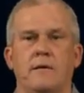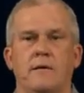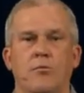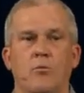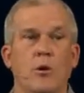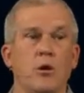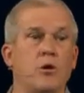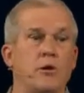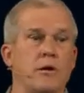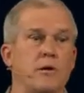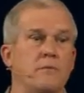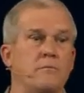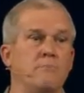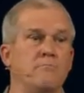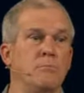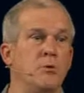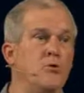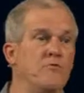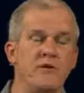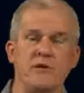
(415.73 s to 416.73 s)
We look at
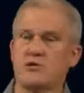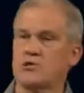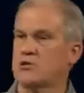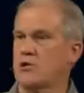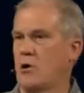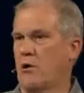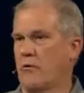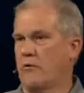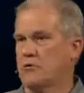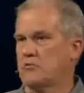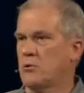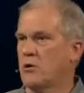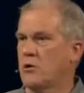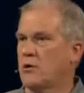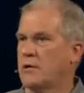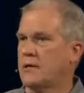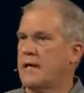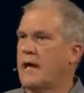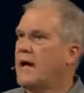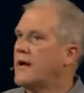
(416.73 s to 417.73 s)
movie stars, we
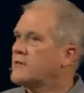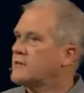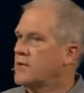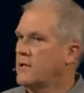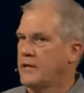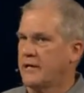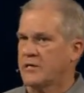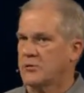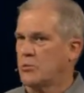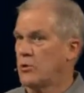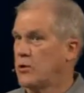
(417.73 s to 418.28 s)
look at athletes,